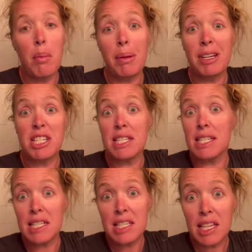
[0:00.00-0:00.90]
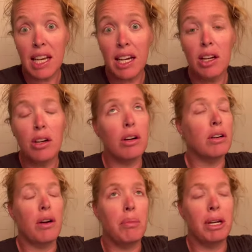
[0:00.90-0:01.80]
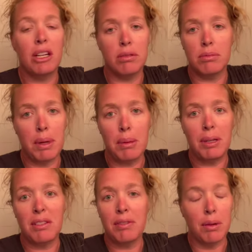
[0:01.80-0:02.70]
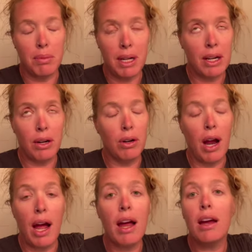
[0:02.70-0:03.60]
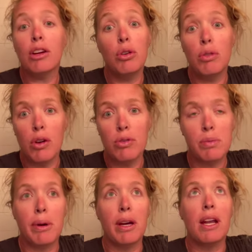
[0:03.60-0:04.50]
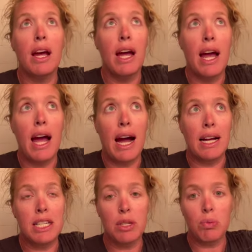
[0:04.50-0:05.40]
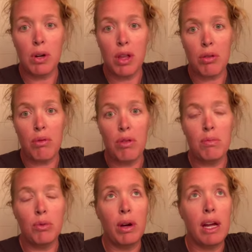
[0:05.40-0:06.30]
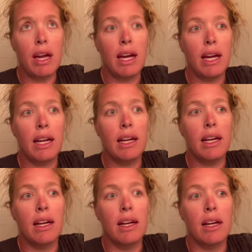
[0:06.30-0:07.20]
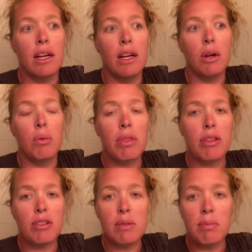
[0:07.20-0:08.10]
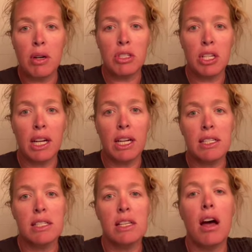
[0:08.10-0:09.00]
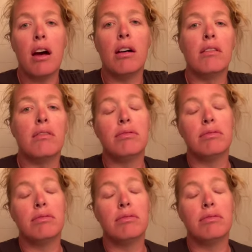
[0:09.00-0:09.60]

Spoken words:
just didn't see it, or maybe it developed later. Who knows? But I didn't want to throw them away with the small chance of